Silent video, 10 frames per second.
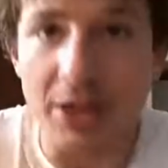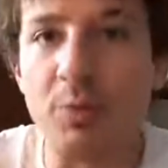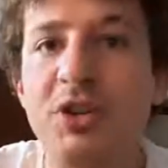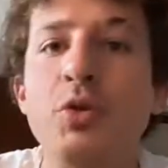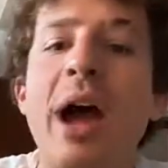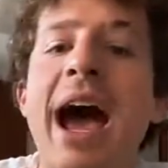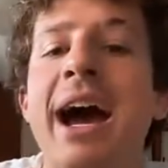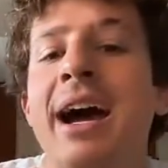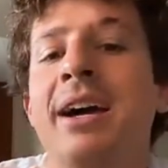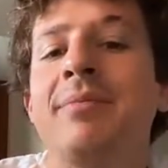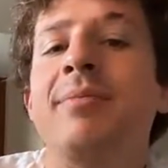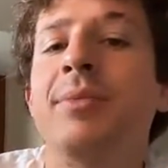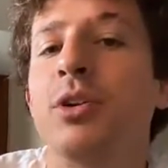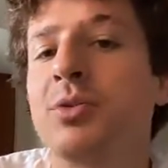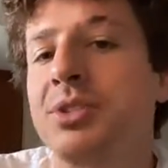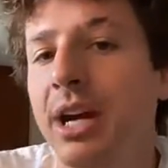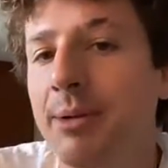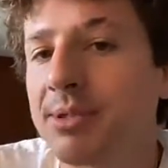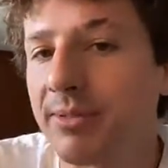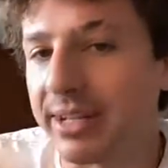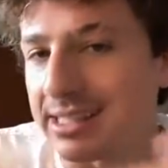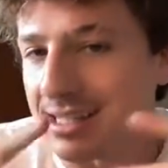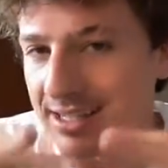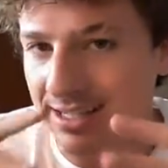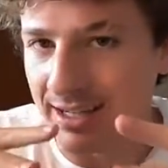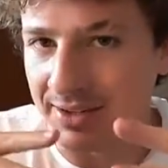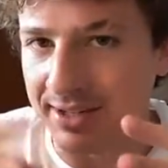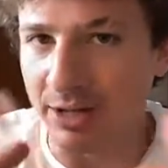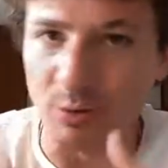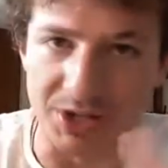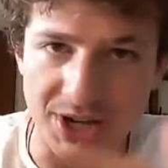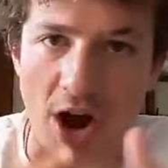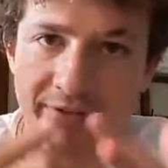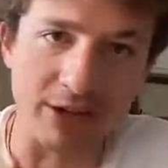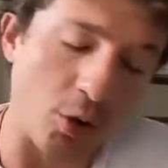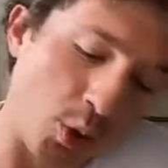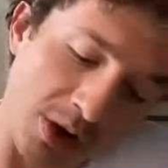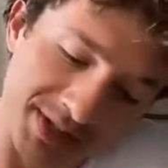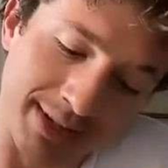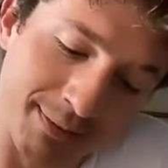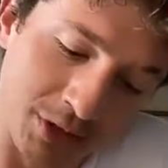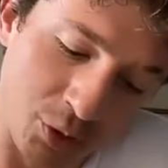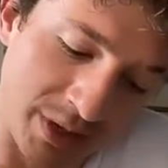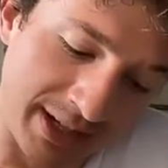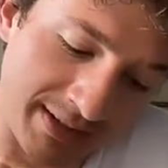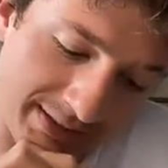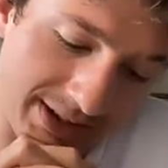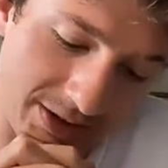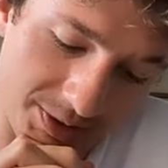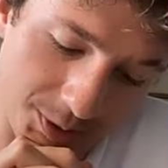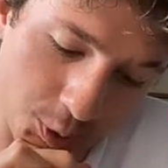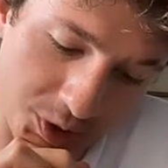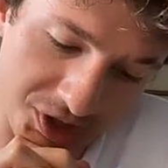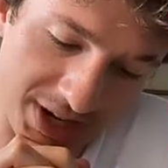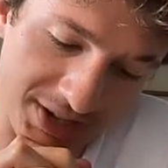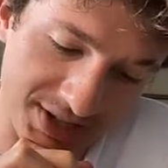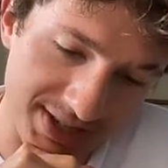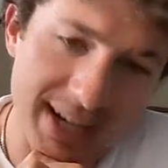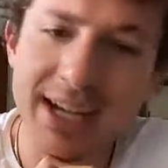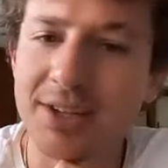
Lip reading: And then when you add those types of like dissonant and resolving chords in between all the chord changes,